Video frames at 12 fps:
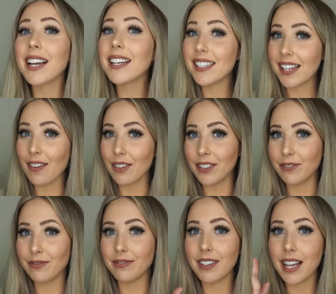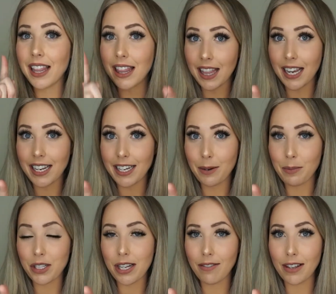7, lucky number
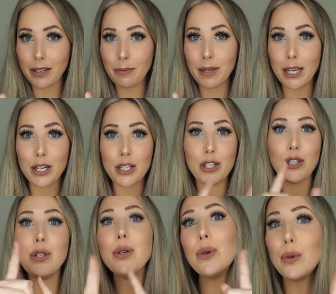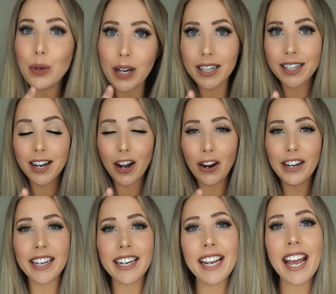7, because you are
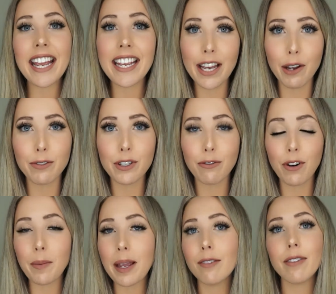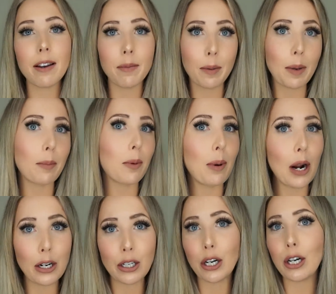getting a gift from a family member,
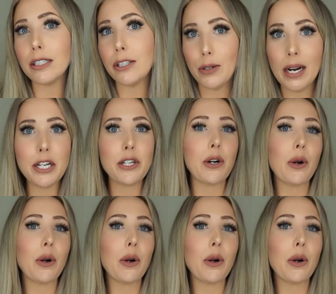partner, stranger,